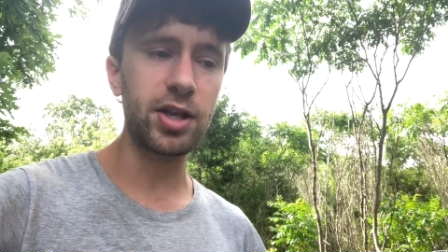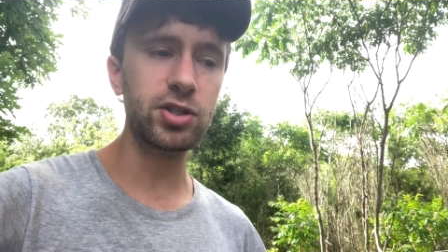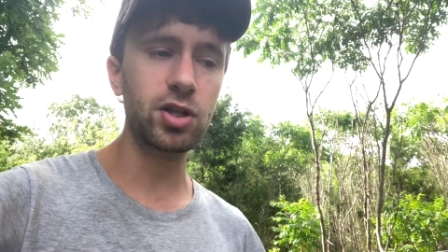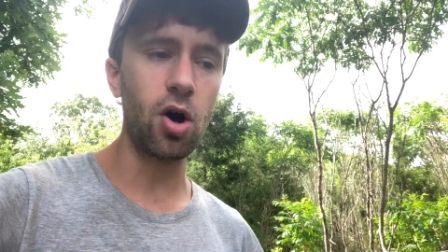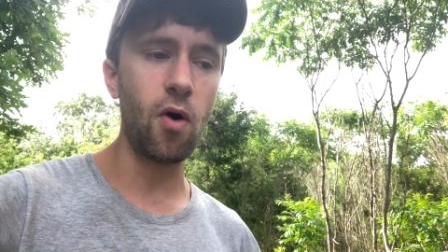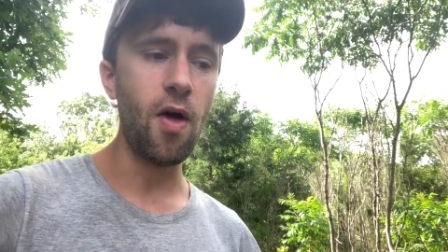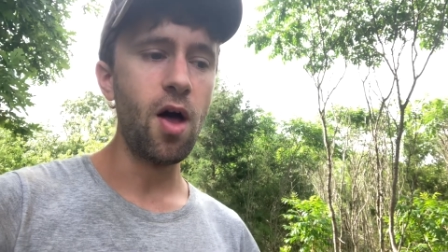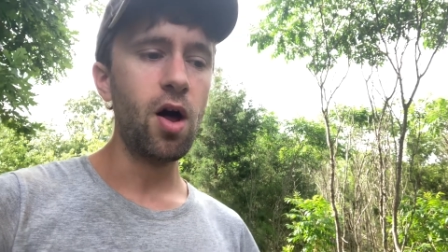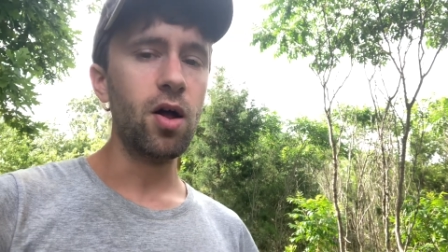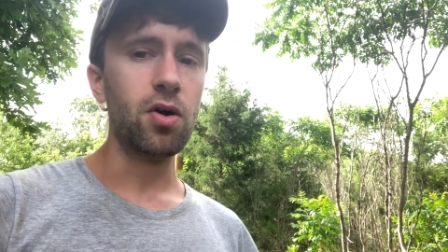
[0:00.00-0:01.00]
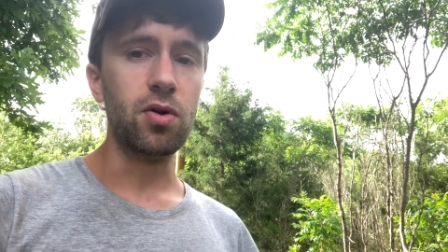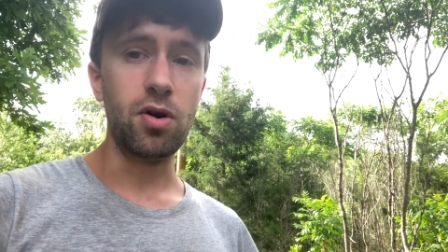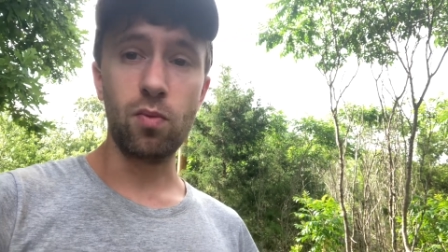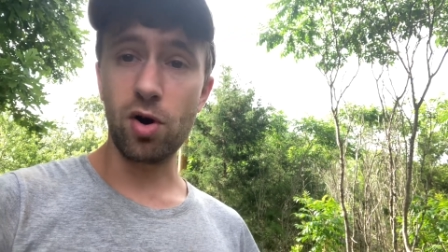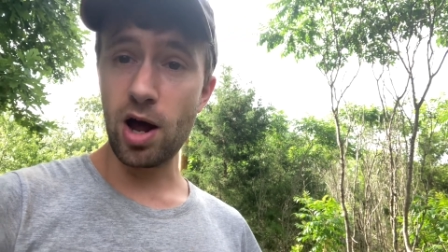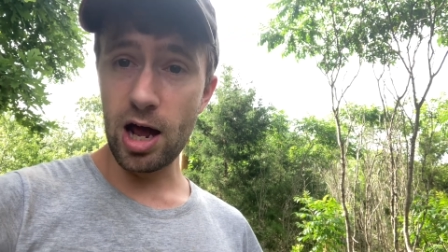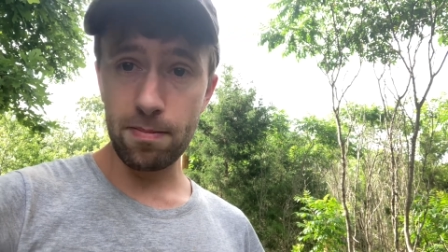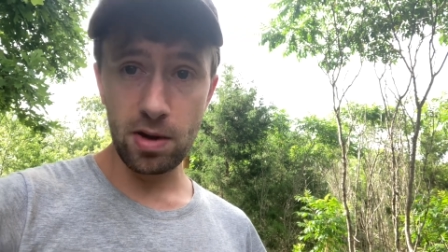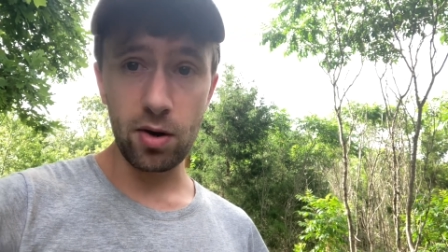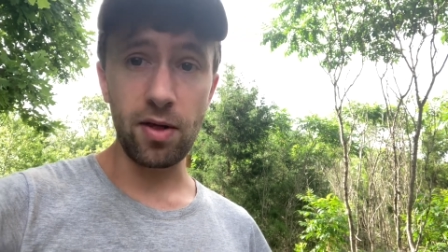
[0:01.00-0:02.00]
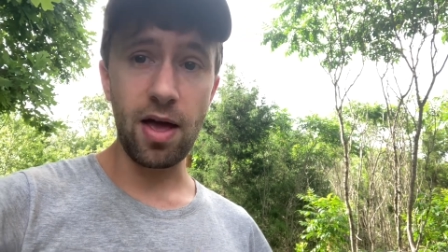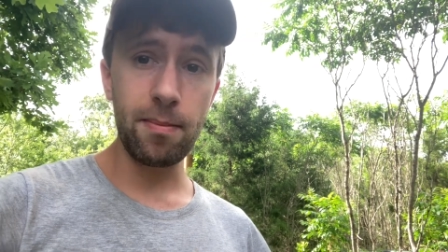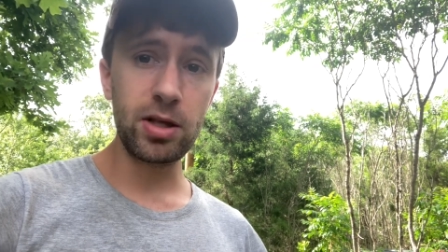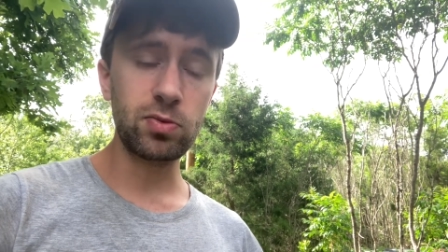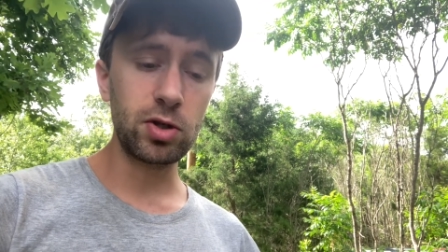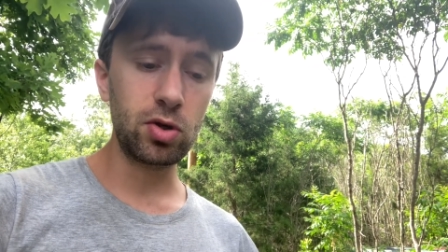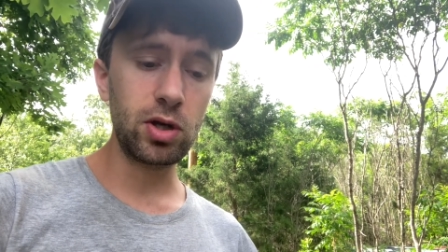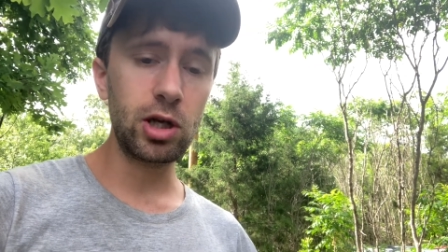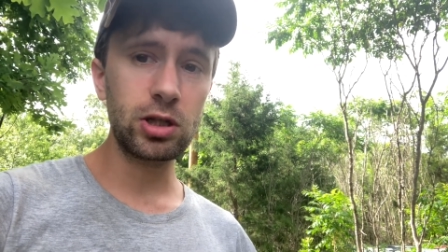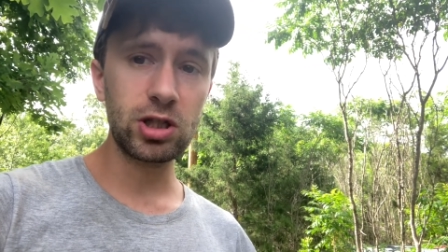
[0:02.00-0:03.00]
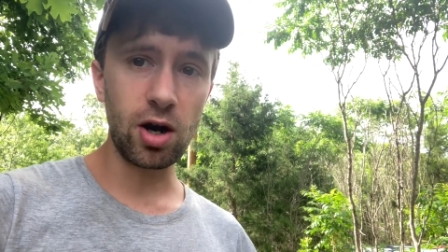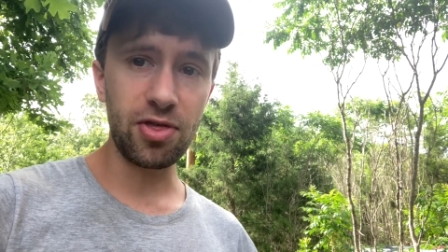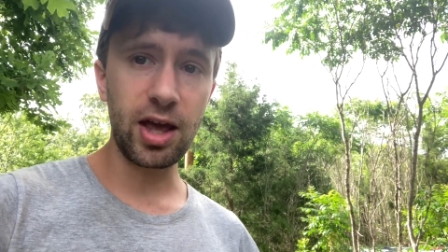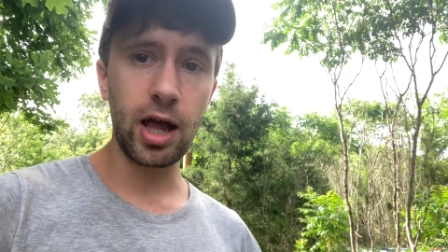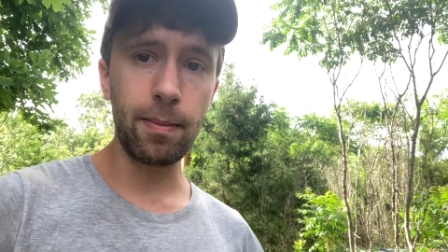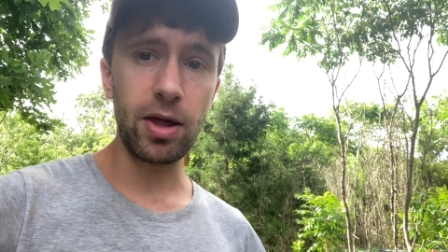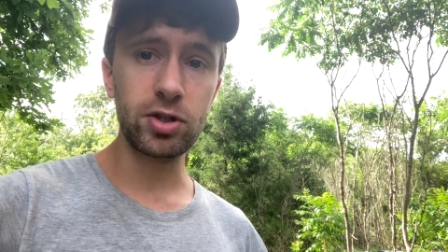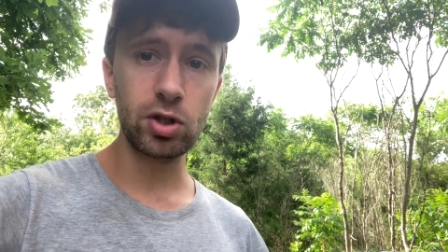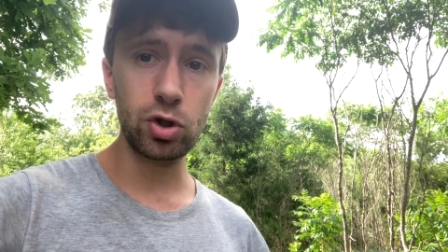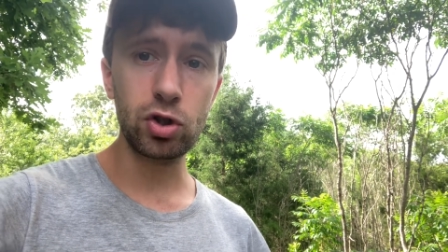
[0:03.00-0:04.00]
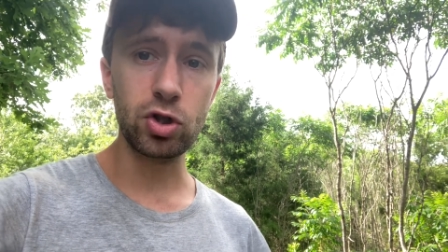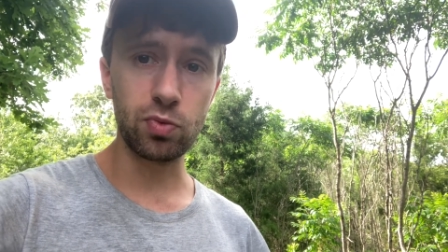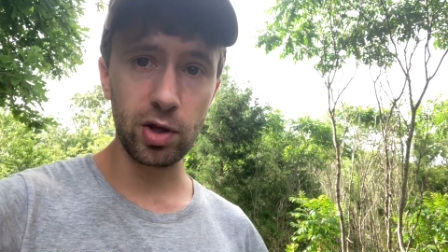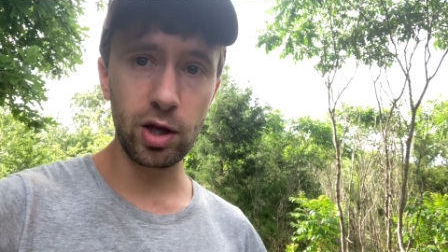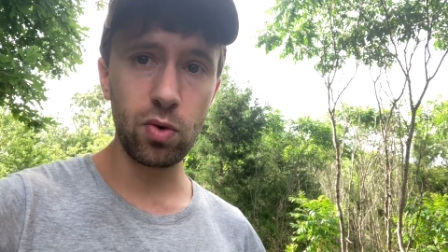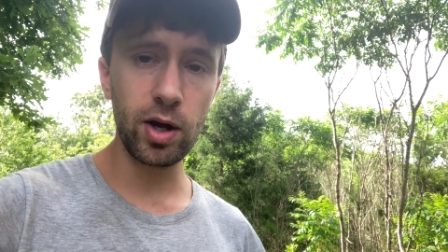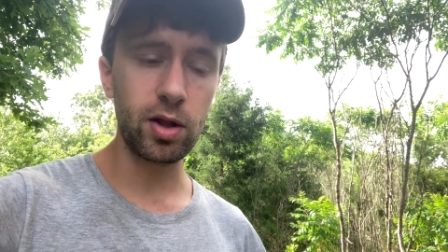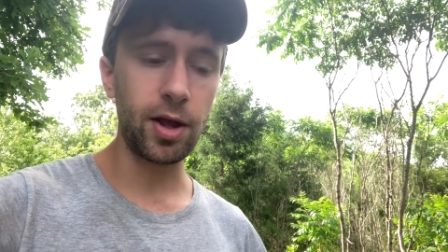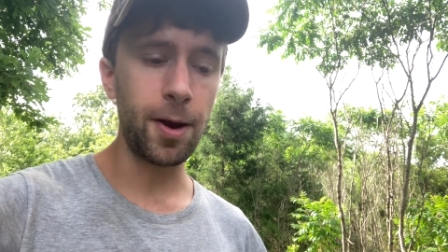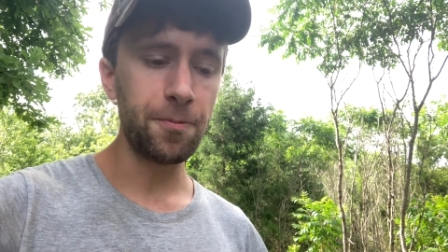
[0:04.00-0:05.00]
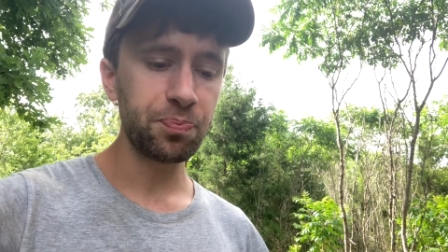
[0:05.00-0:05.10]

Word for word: So we're not immune and that means we do need to start thinking about solutions really quickly